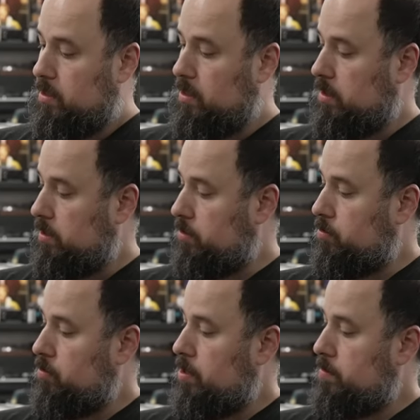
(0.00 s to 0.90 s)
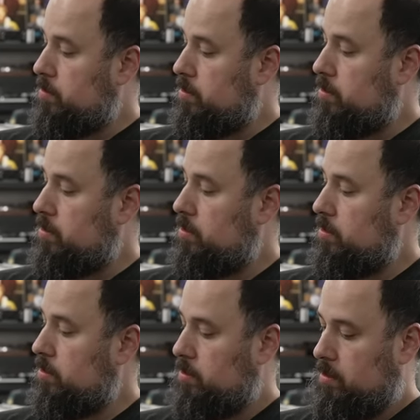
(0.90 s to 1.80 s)
I Got Stripes.
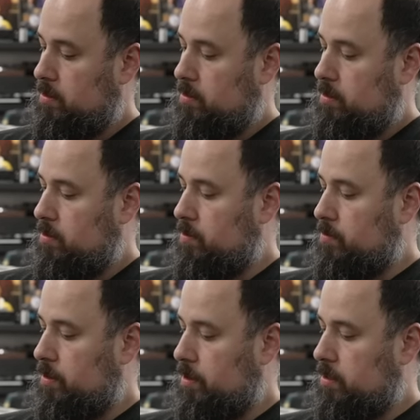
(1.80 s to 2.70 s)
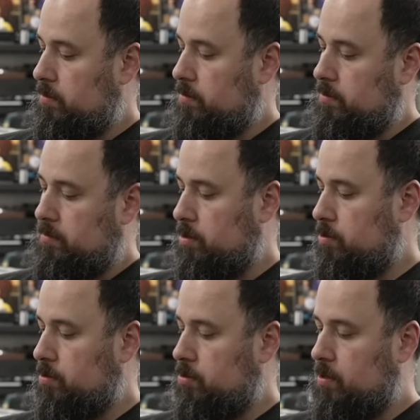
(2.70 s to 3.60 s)
I'll recognize the
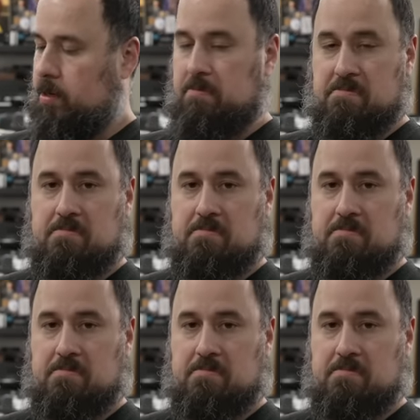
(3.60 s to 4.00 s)
mystery train.